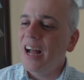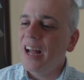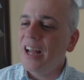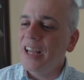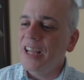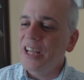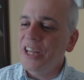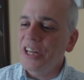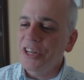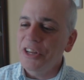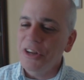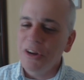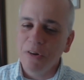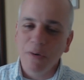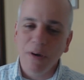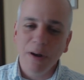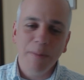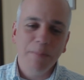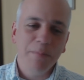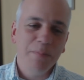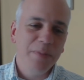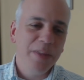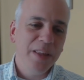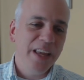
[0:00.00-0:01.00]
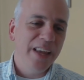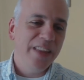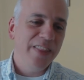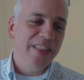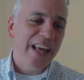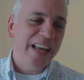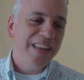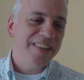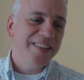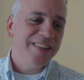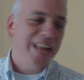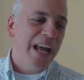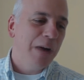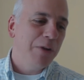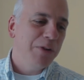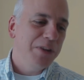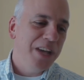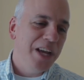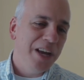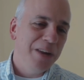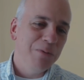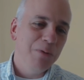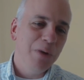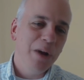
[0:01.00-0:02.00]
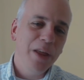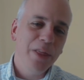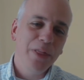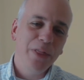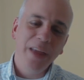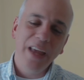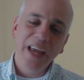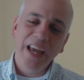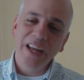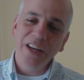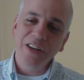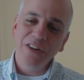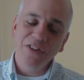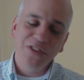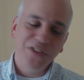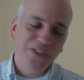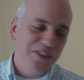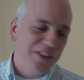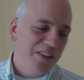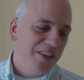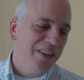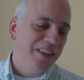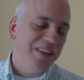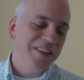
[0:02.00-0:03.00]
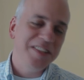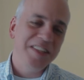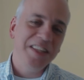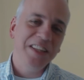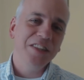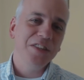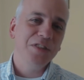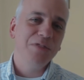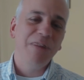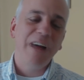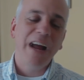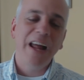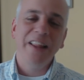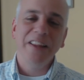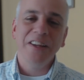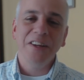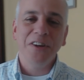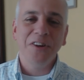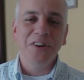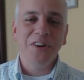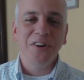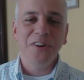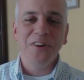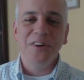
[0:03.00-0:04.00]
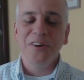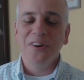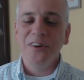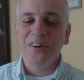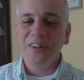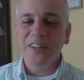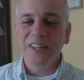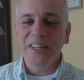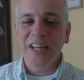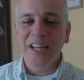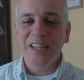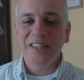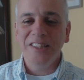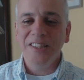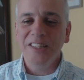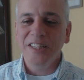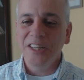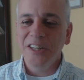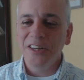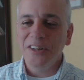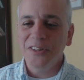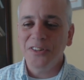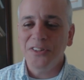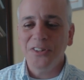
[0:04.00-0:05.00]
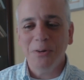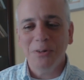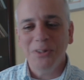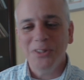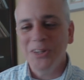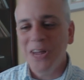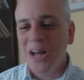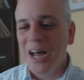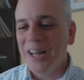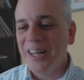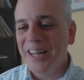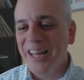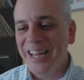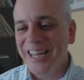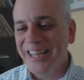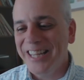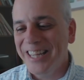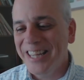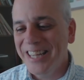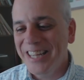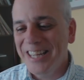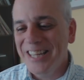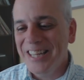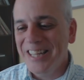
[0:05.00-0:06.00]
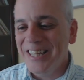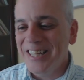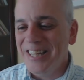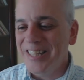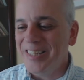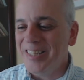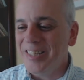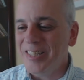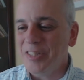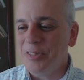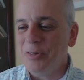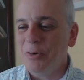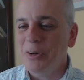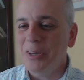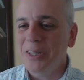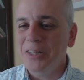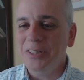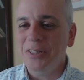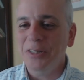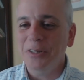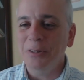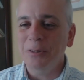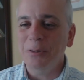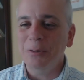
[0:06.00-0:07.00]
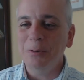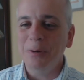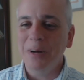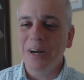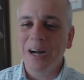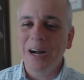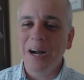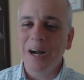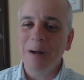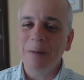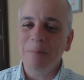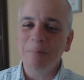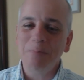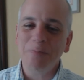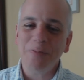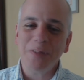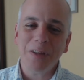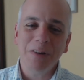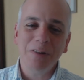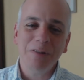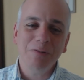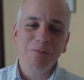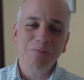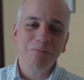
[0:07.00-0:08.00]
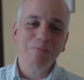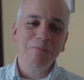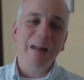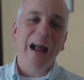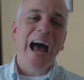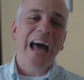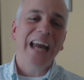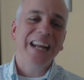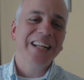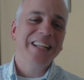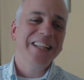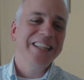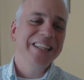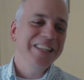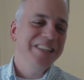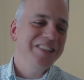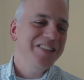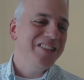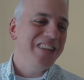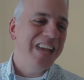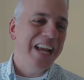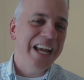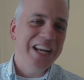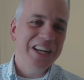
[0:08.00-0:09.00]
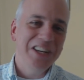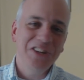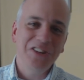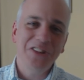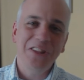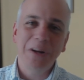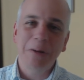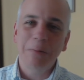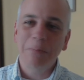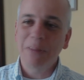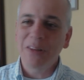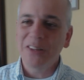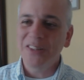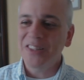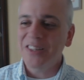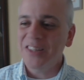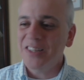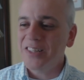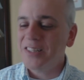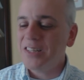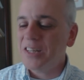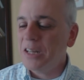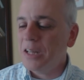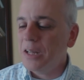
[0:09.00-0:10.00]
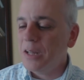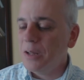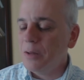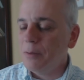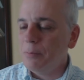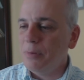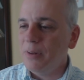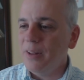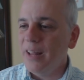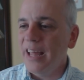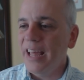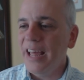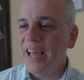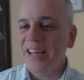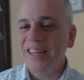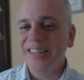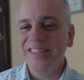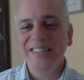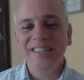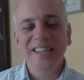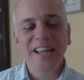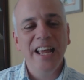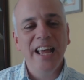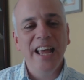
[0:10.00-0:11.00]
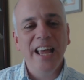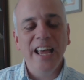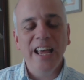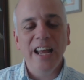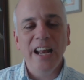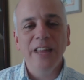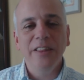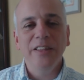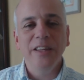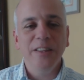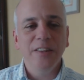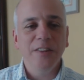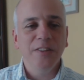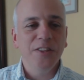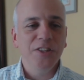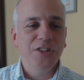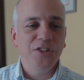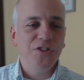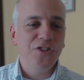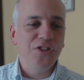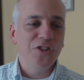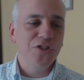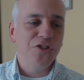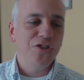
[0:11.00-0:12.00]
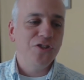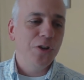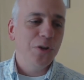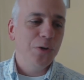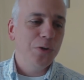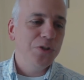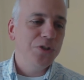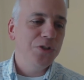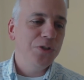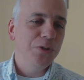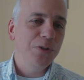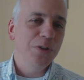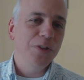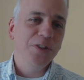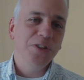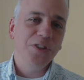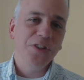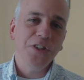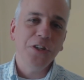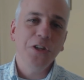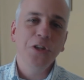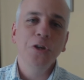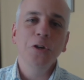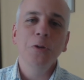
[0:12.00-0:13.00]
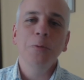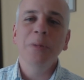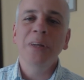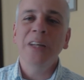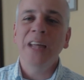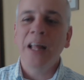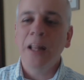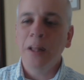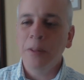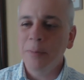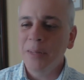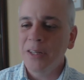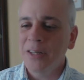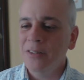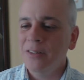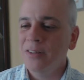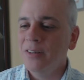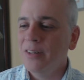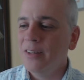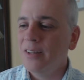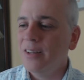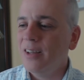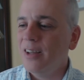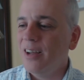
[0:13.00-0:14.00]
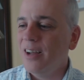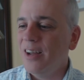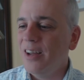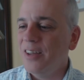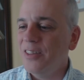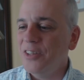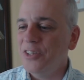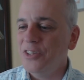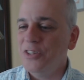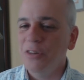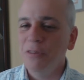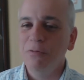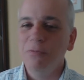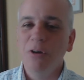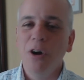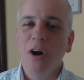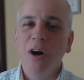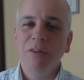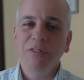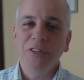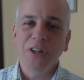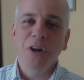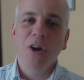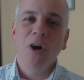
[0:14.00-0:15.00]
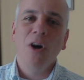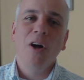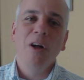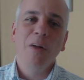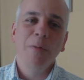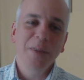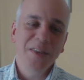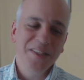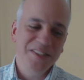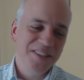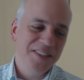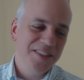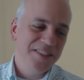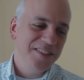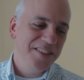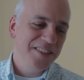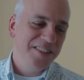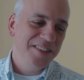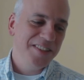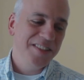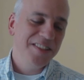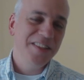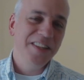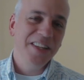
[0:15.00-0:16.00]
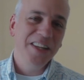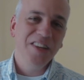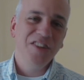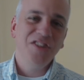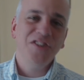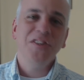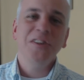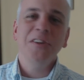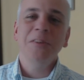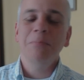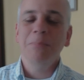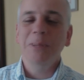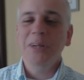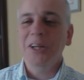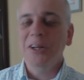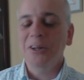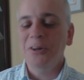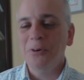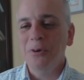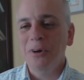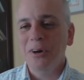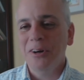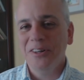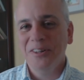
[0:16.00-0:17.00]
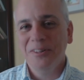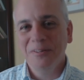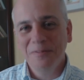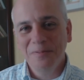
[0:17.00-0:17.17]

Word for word: in Europe, and that's now done with. And you're still going to see this filing occur early next year. So it's not like this is going to radically change their business plans. And I think that this just shows you that there's a human element that's involved in all businesses that shouldn't be ignored.